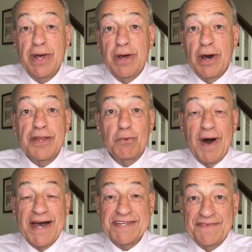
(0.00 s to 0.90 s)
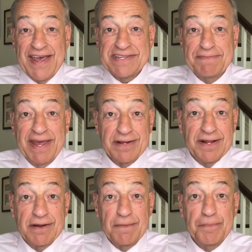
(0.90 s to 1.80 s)
Otherwise, Vance made
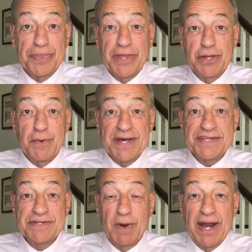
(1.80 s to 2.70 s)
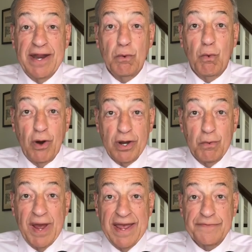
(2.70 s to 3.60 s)
clear the U.S. is ready to walk
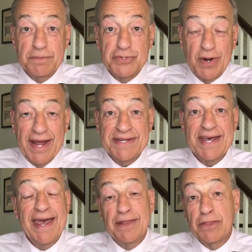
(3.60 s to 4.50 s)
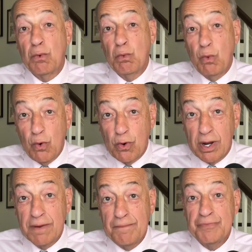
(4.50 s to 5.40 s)
away from trying to end the
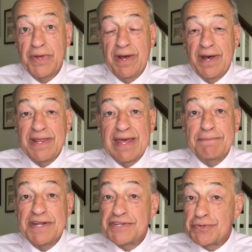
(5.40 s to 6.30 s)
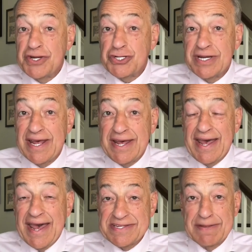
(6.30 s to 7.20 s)
war. The administration
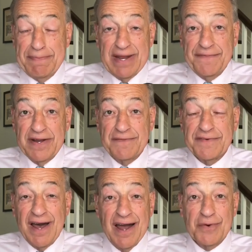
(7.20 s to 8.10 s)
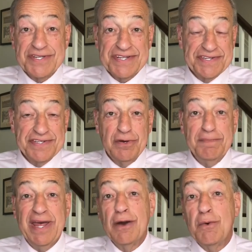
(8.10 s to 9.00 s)
has the benefit of Congress still
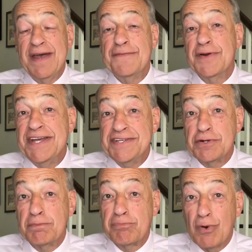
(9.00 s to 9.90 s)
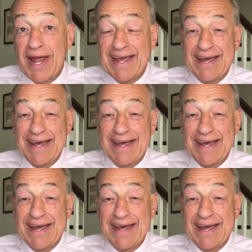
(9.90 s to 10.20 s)
being away for Easter break,